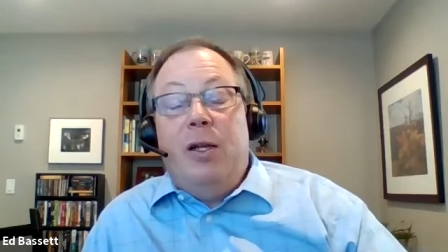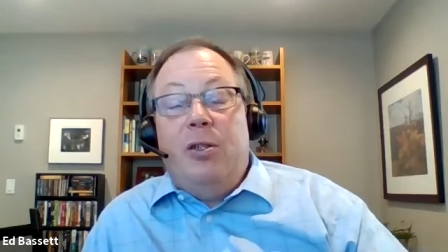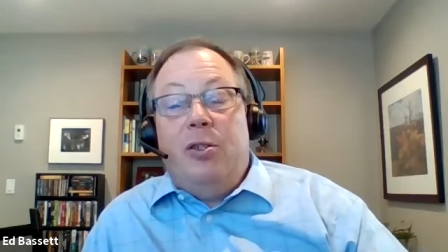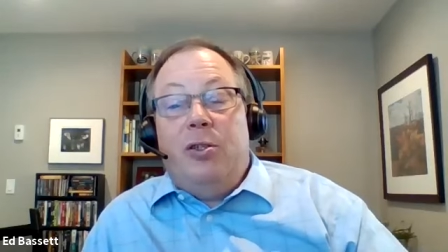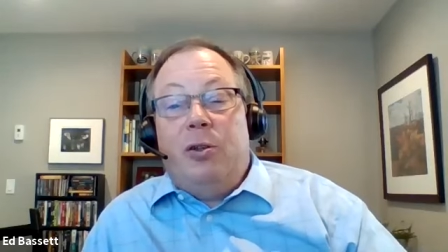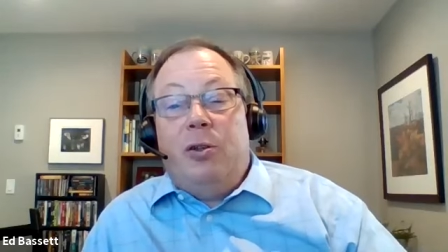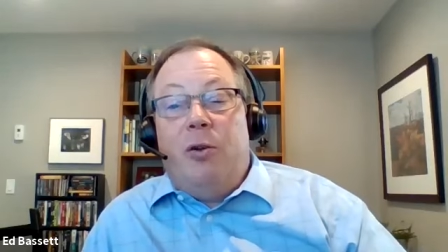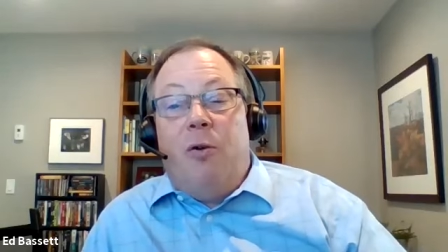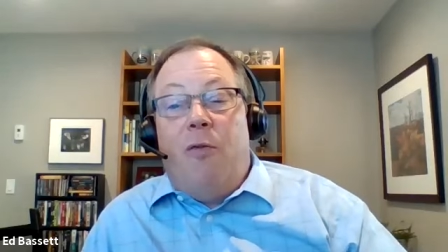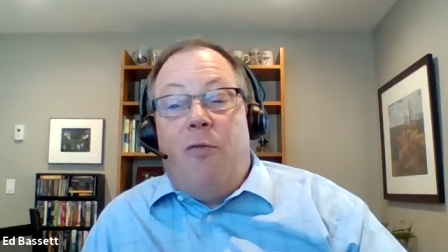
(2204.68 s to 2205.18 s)

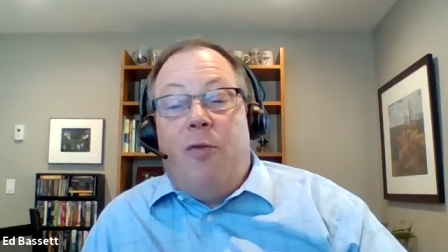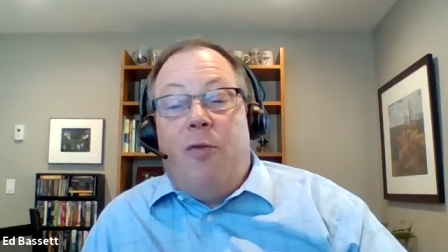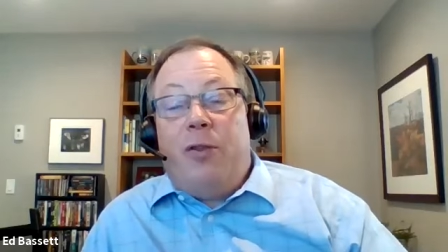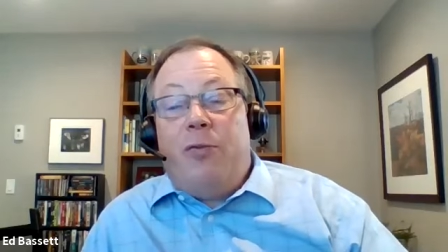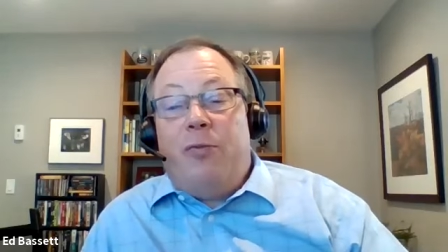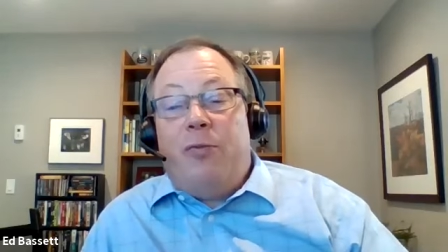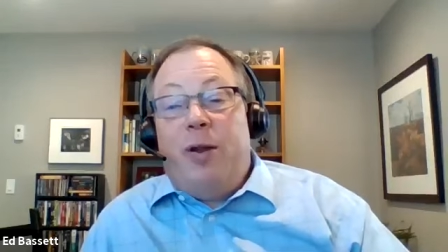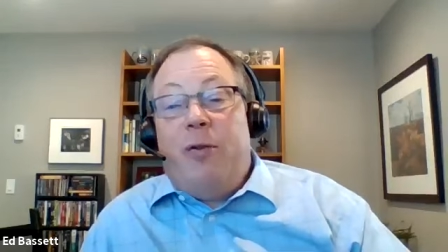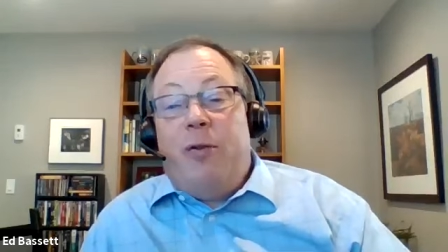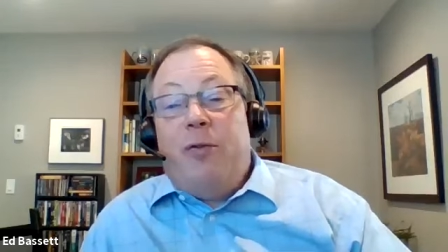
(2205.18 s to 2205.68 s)
So over
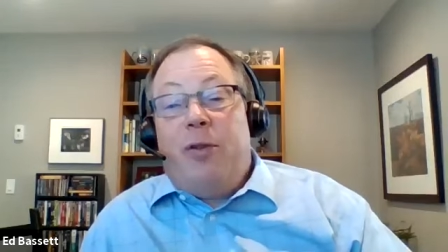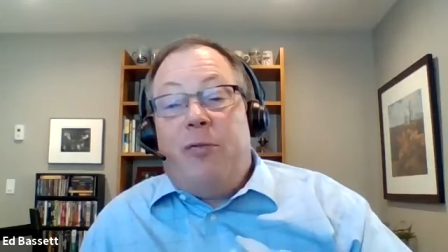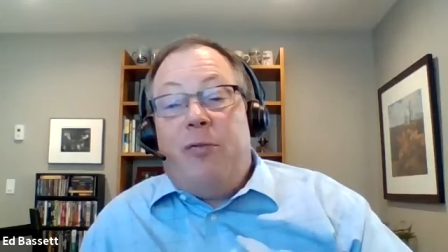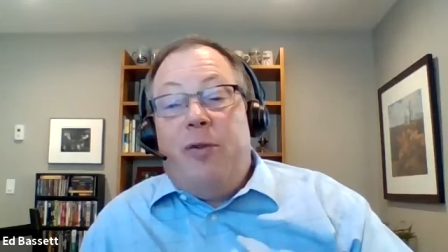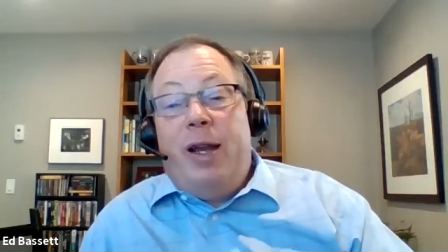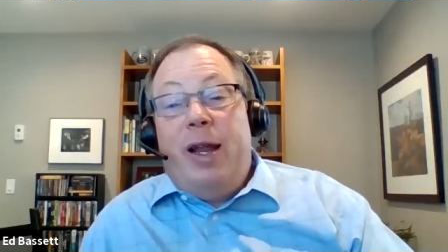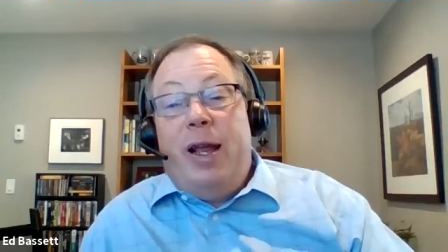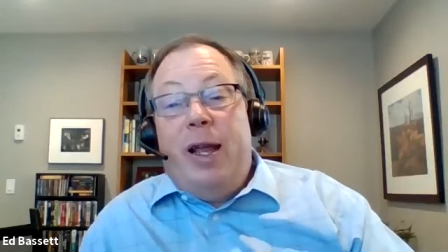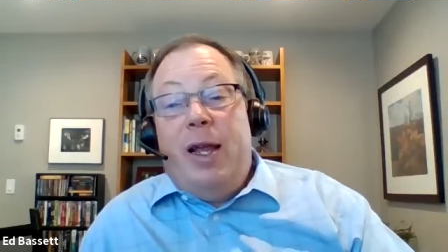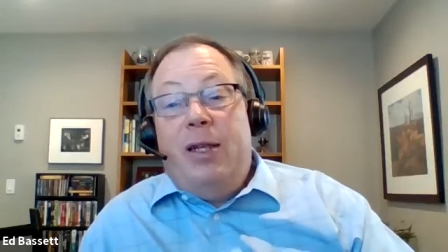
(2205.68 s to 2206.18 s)
spent over
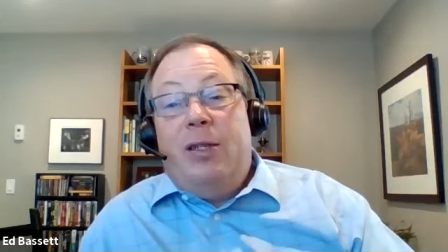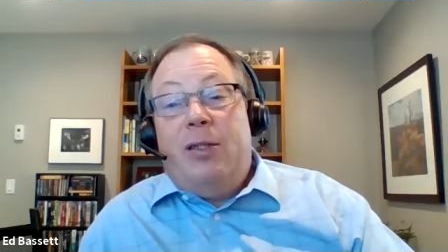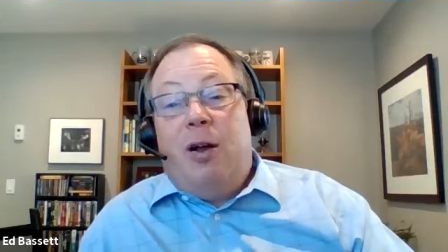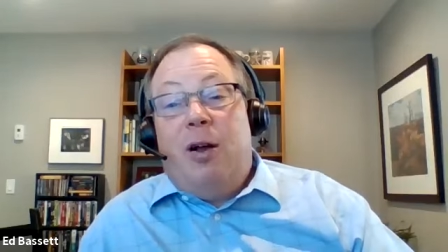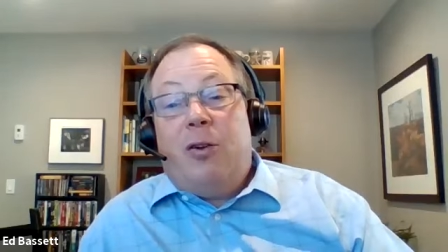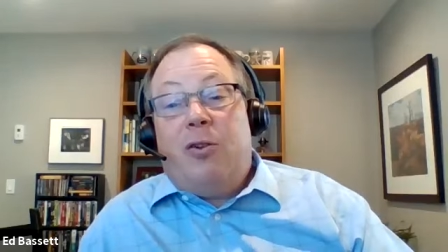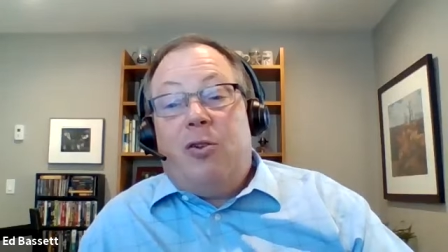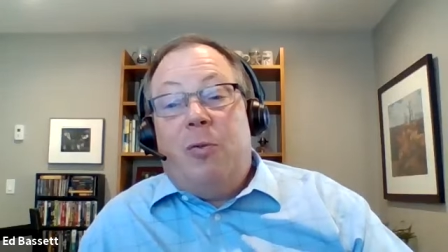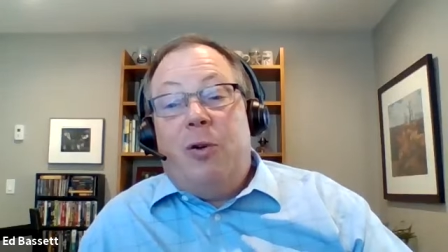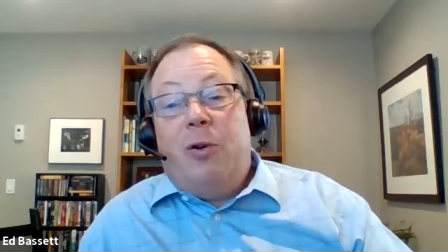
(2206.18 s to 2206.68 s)
three days,
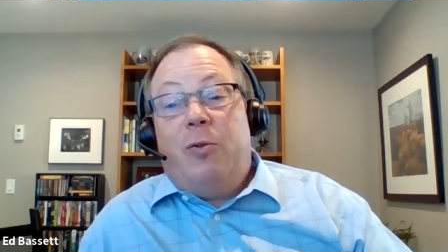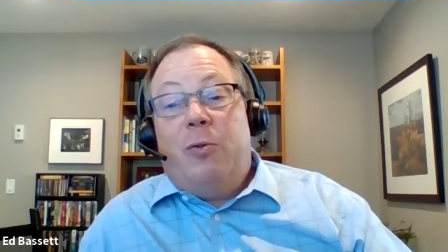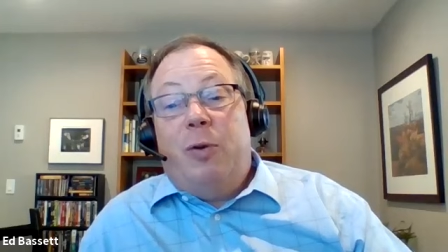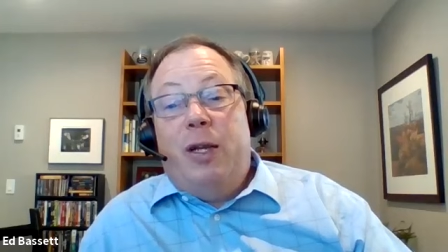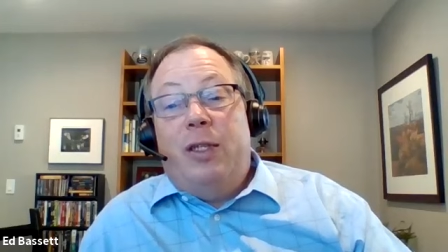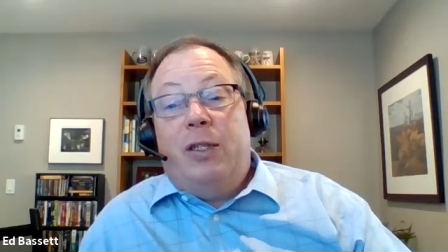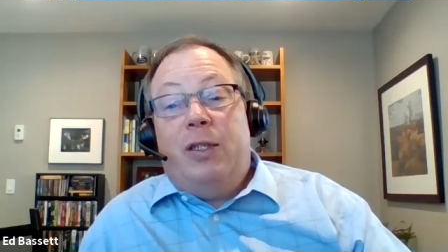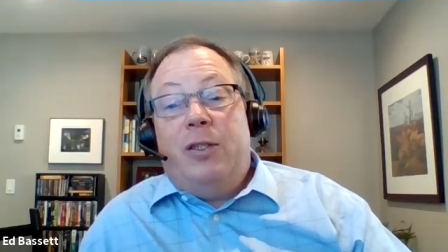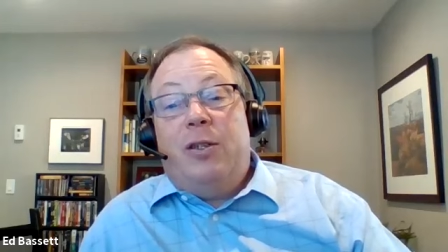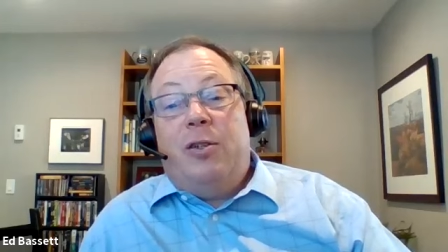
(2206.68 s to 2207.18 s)
October
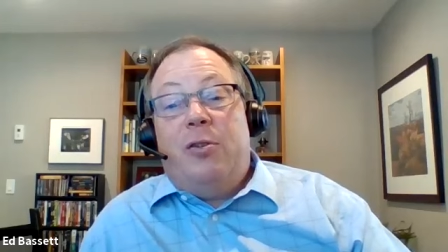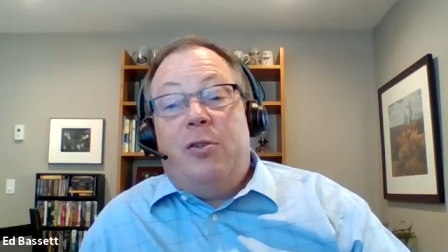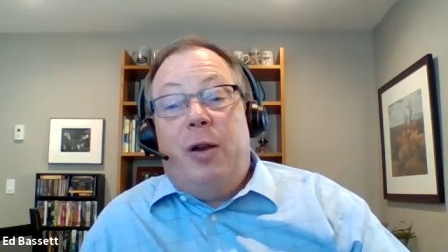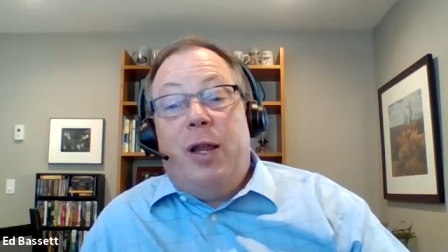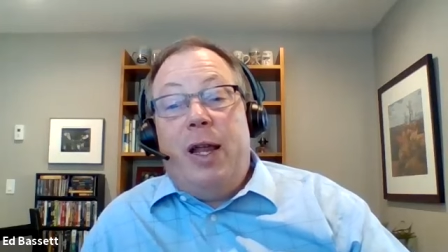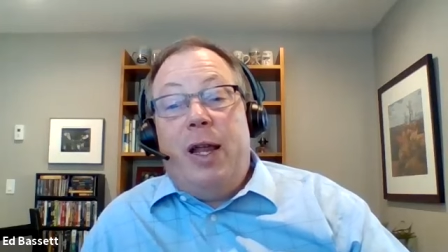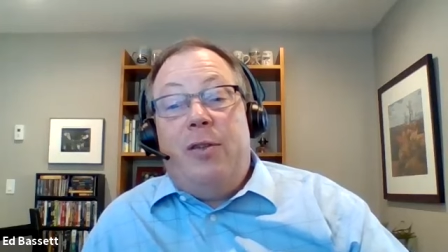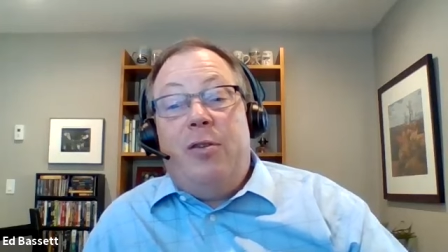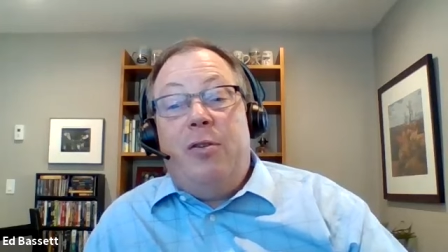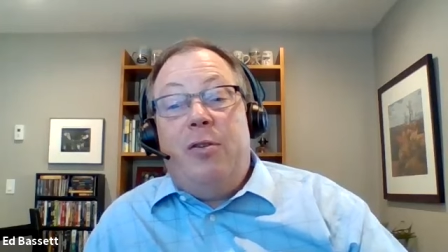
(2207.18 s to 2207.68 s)
26th to
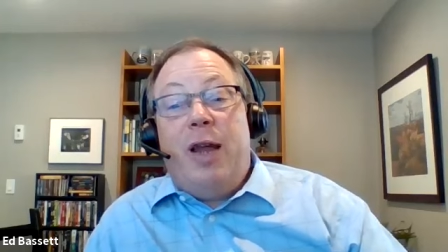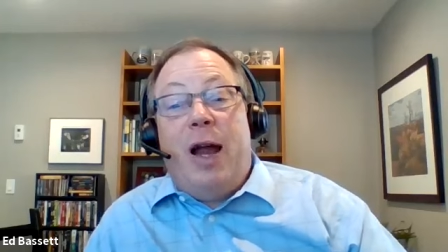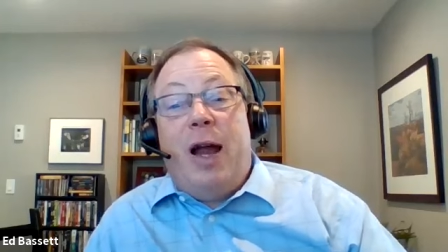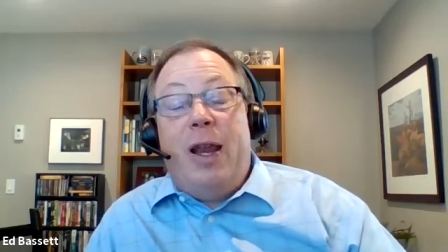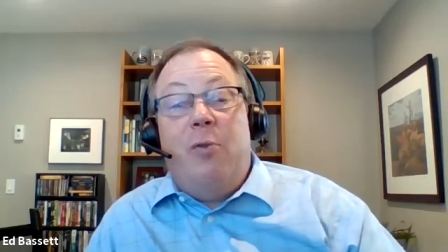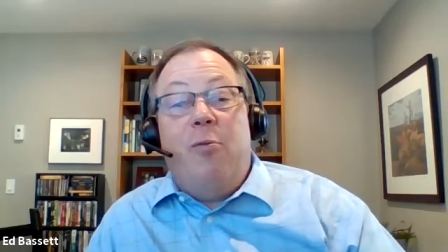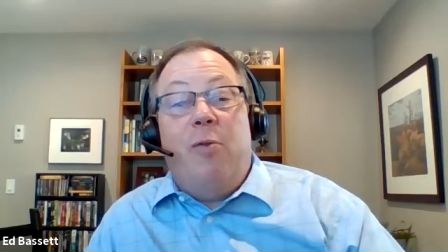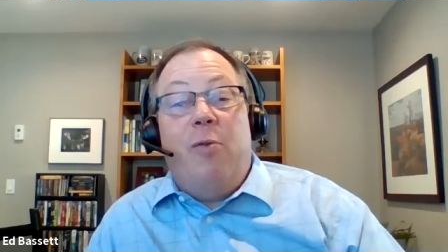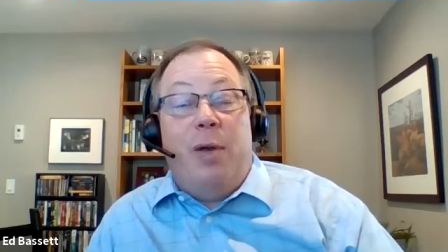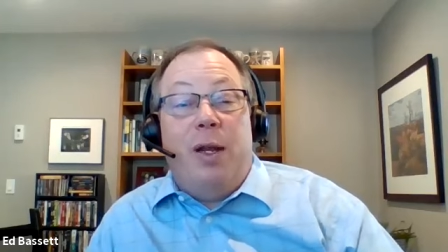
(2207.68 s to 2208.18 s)
28th,
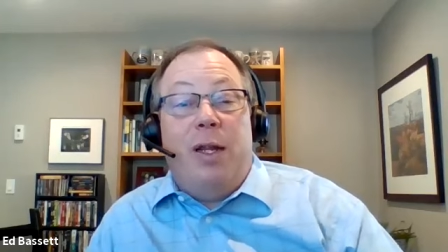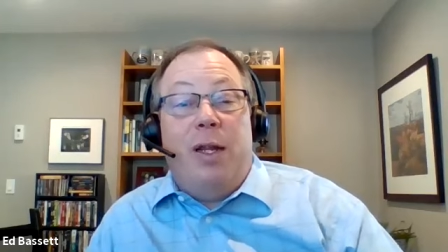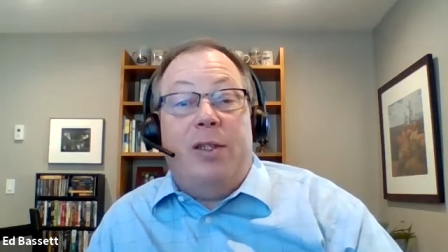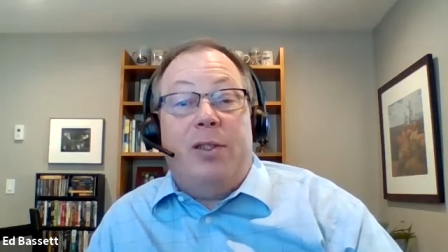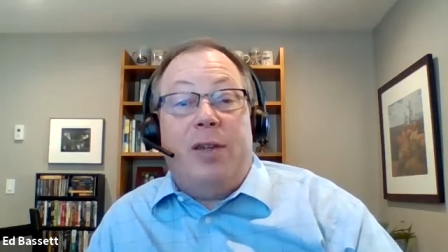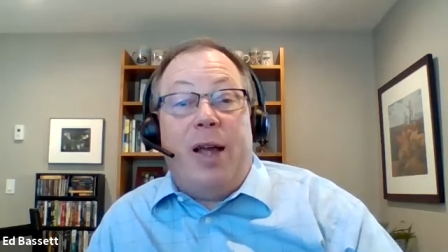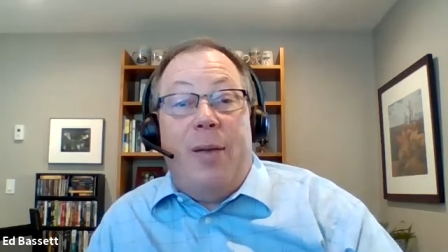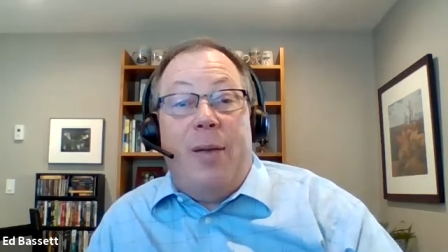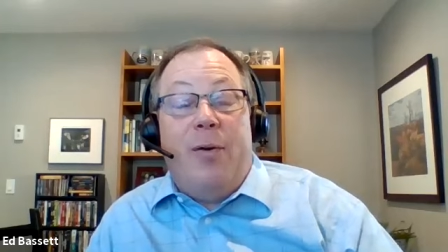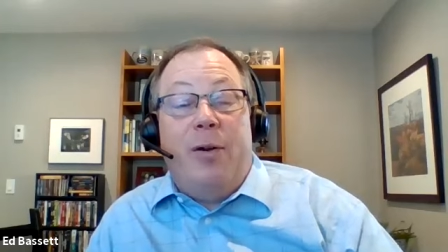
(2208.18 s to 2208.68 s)
Uniting Women in
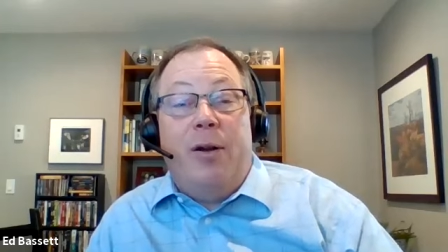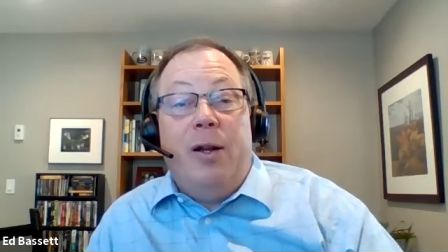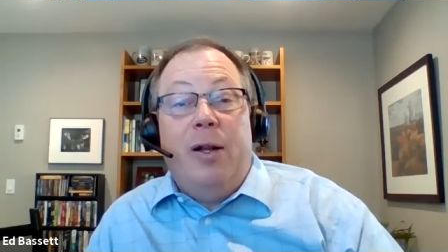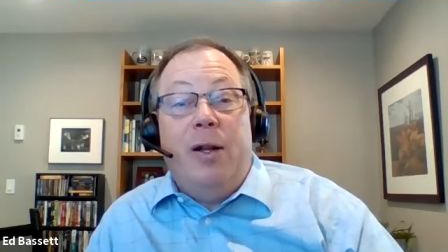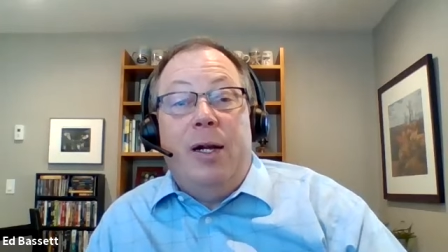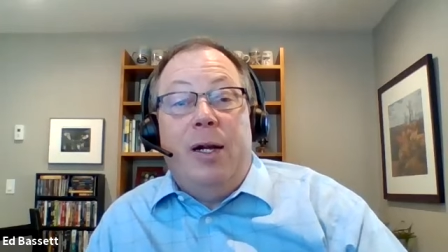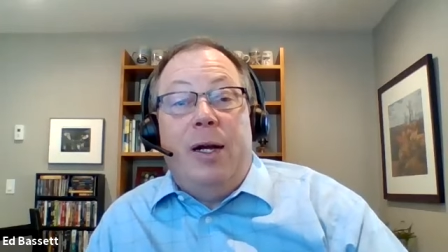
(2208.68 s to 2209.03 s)
Cyber.